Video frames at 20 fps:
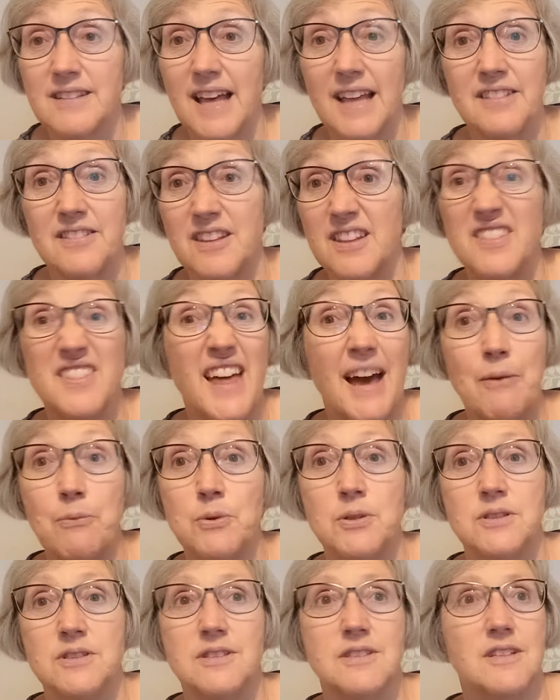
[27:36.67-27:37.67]
That
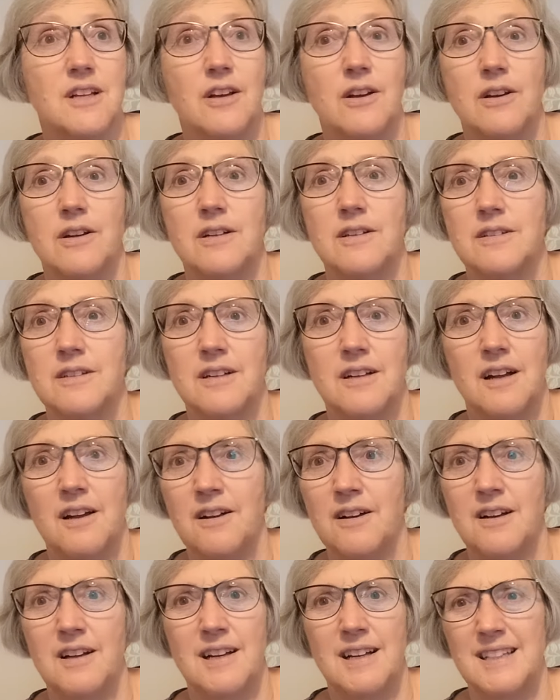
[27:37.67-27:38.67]
was
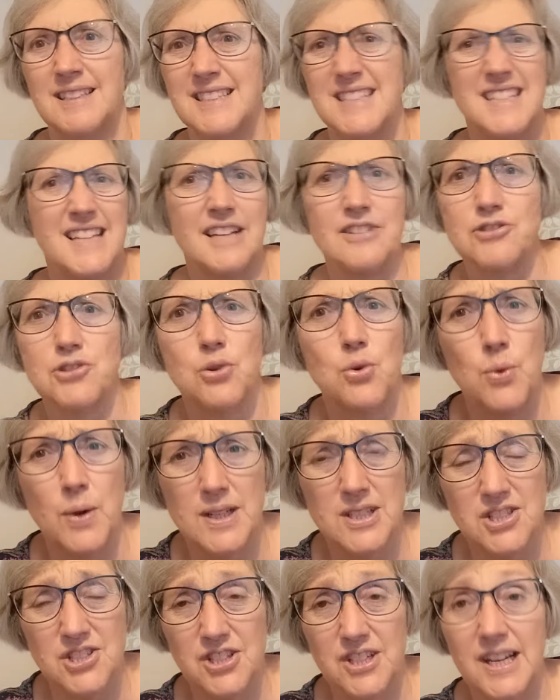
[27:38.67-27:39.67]
an essential
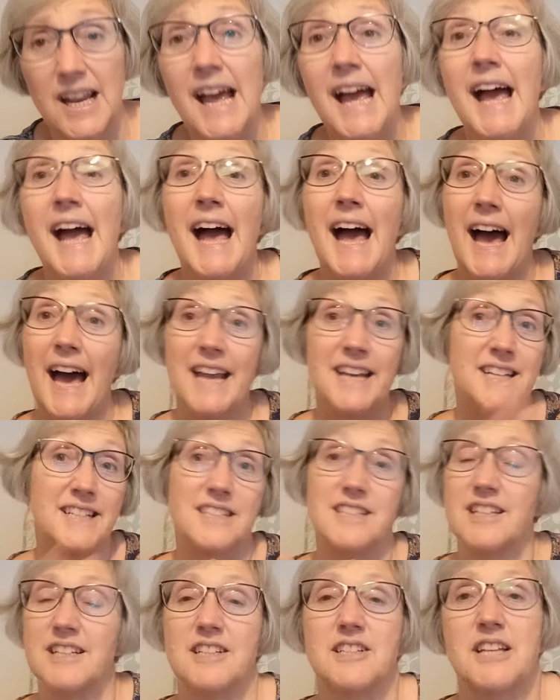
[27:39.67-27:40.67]
question, and
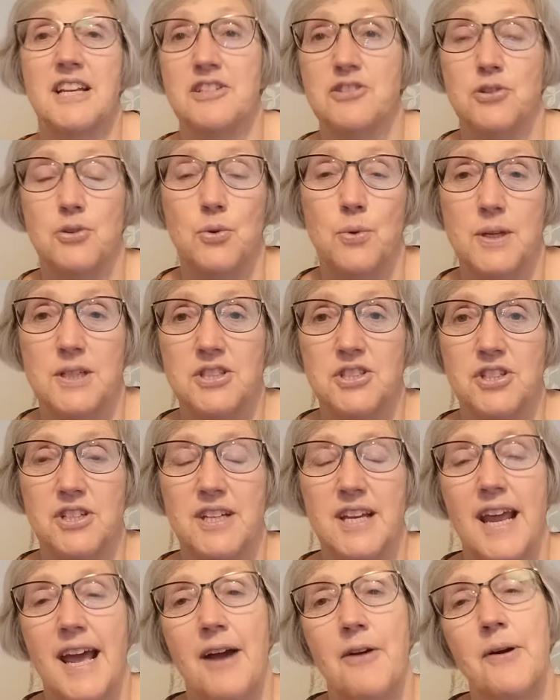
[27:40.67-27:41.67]
it's an essential
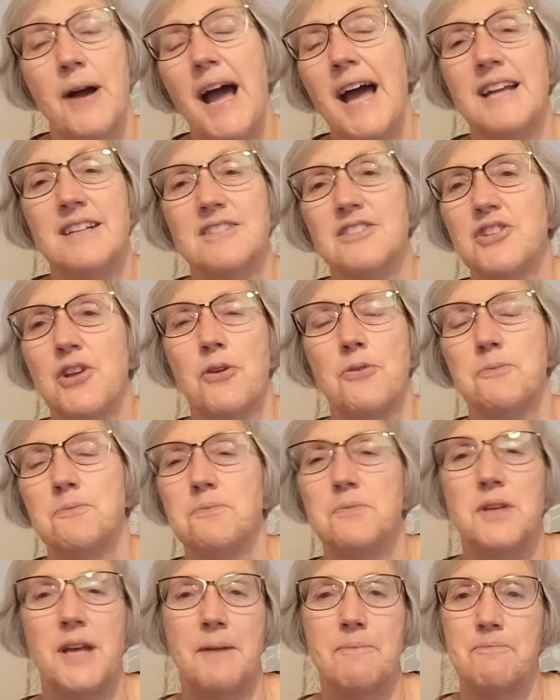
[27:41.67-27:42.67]
question now. And so,
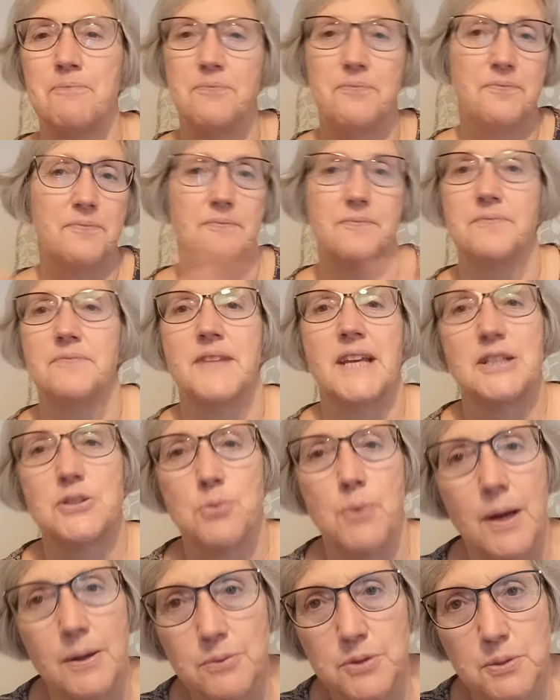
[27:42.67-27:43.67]
yeah,
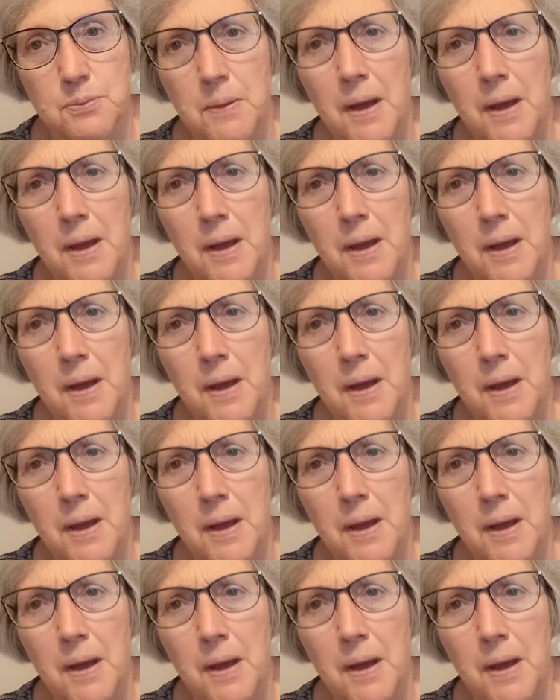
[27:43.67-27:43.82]
that's why